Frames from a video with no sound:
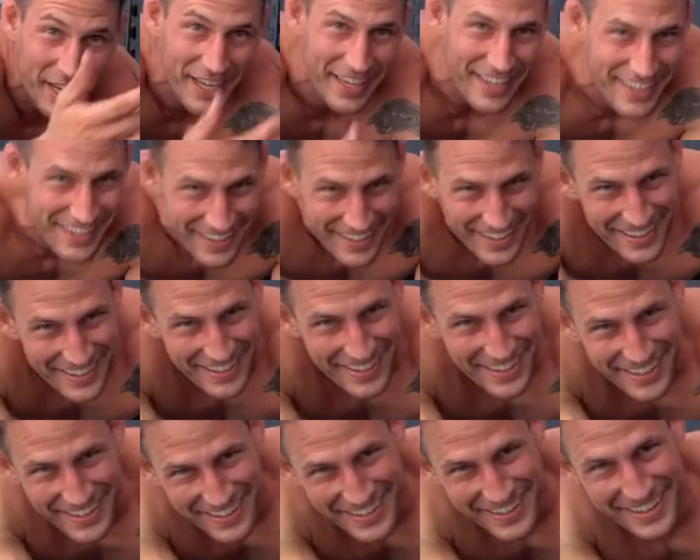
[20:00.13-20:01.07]
get
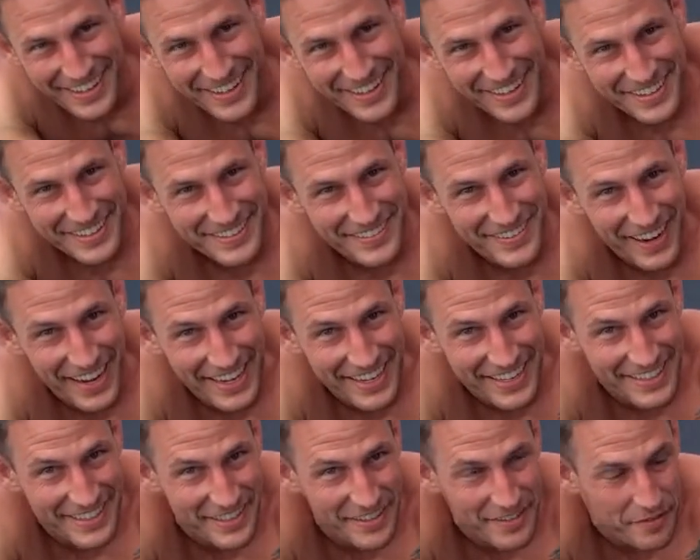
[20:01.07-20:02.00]

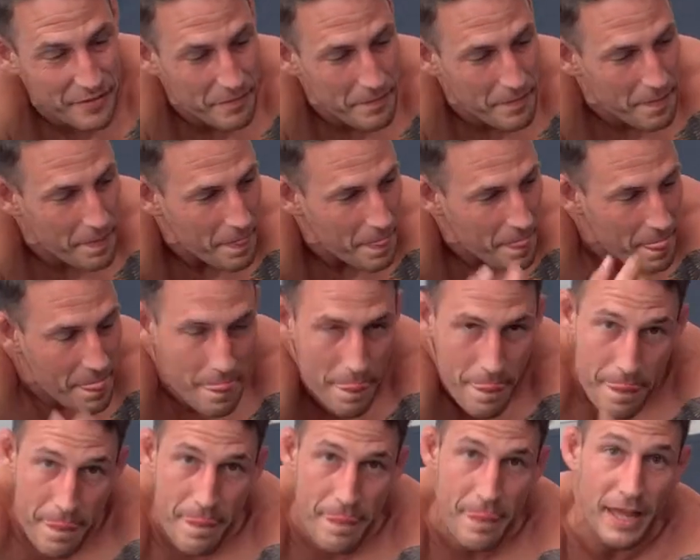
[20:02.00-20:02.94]
right?
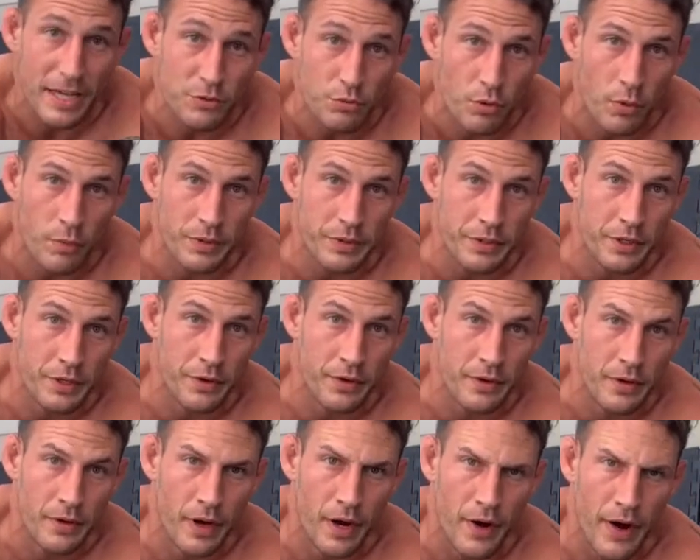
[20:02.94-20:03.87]
That's what we're
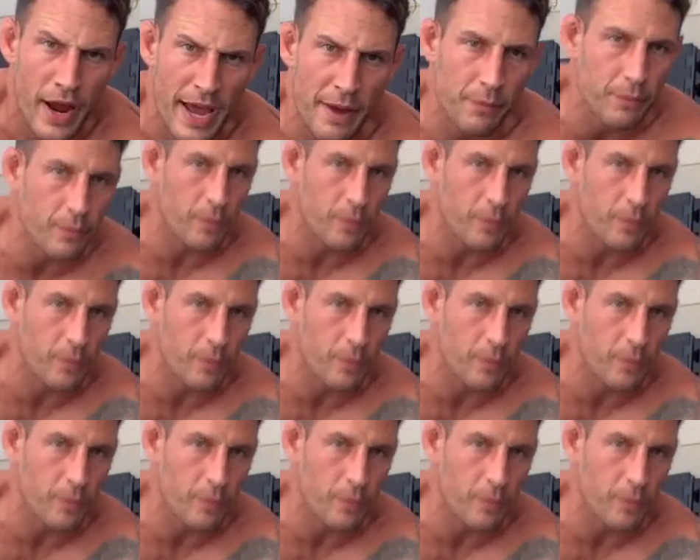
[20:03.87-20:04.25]
doing. All right,